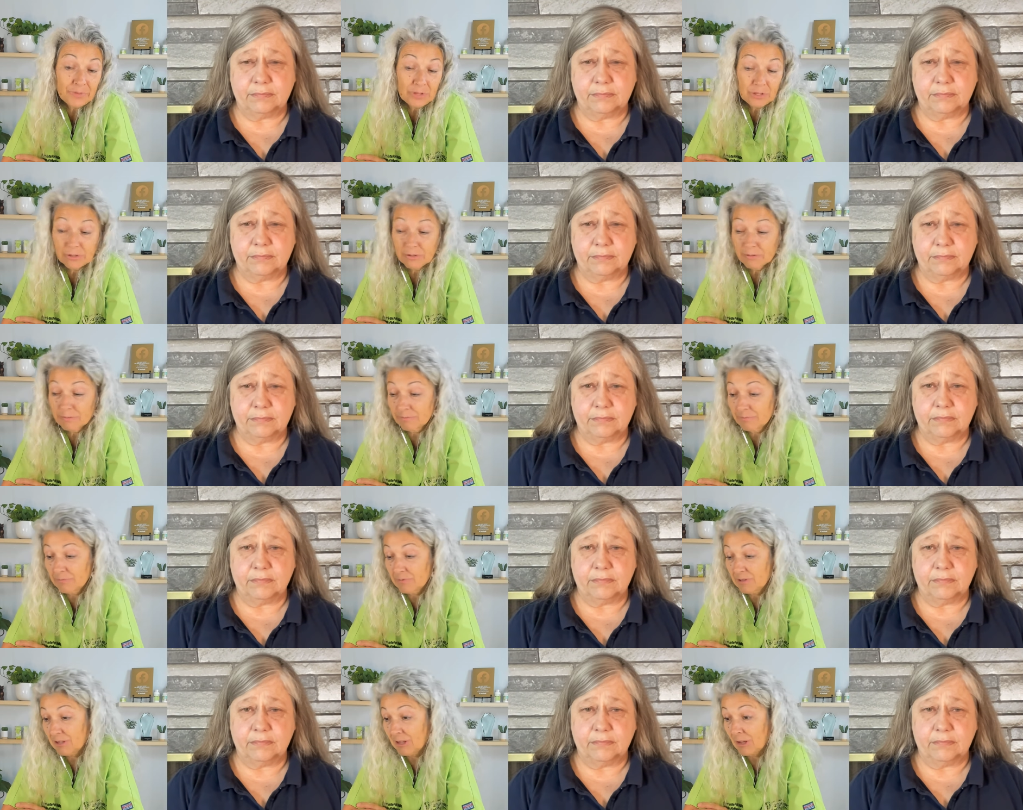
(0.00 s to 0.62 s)
Speaker 1: they'll
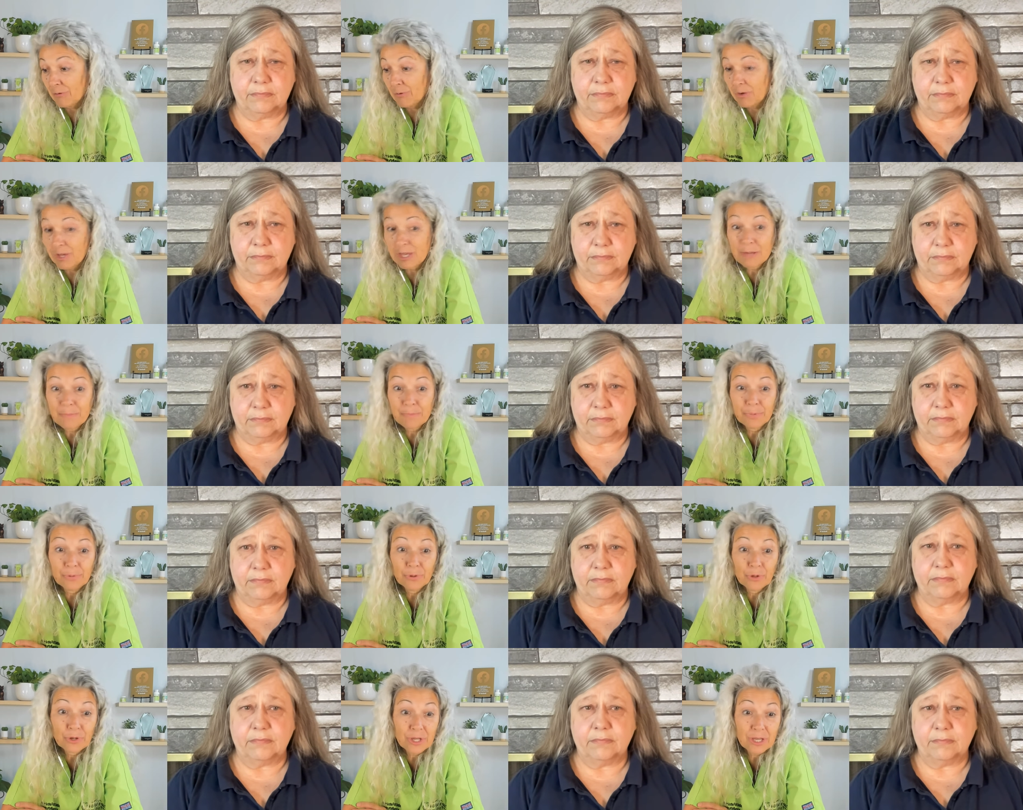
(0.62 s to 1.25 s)
they'll keep
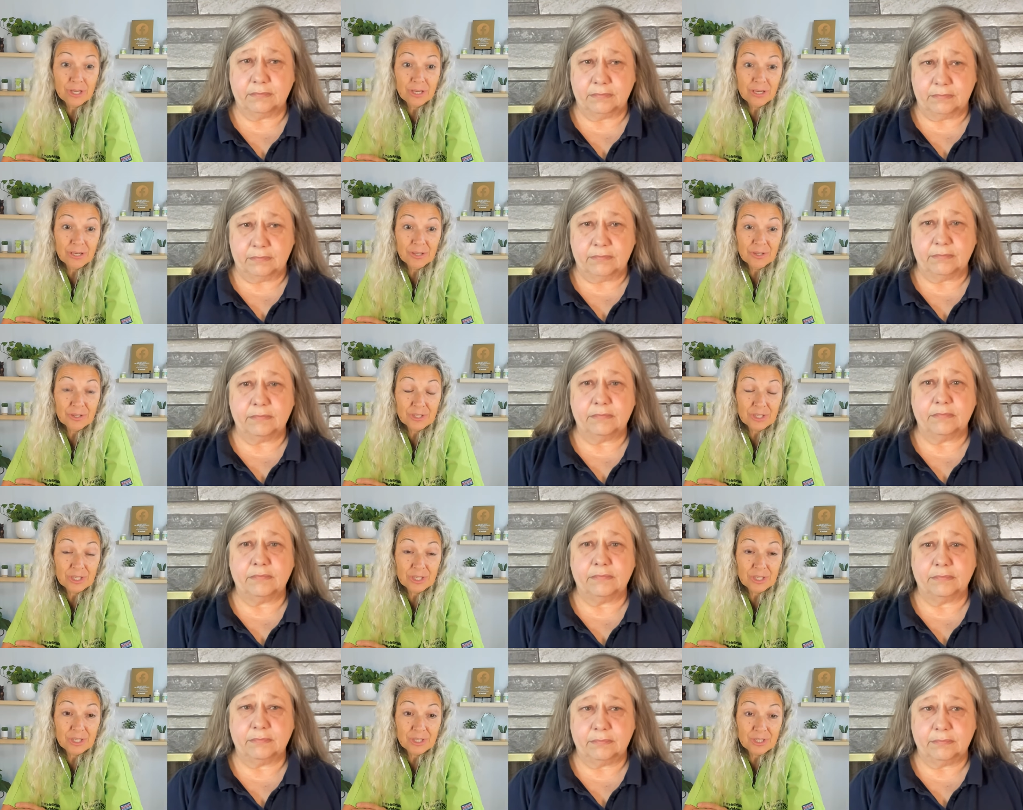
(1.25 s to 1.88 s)
looking at
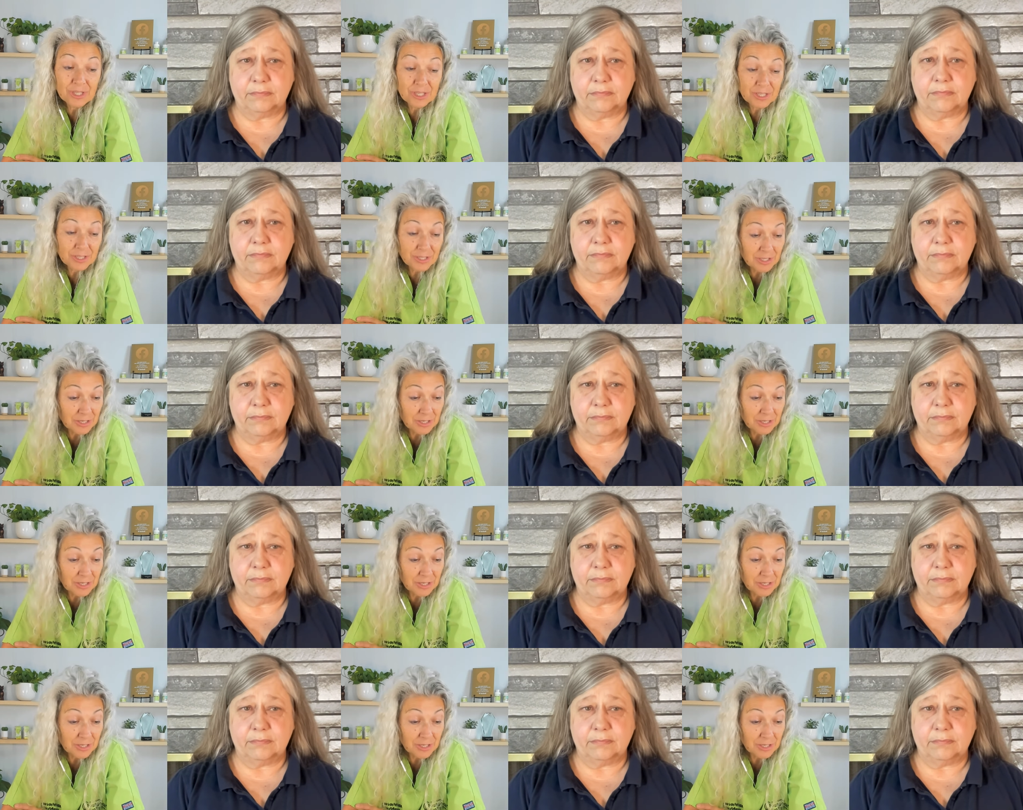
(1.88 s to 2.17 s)
statistics.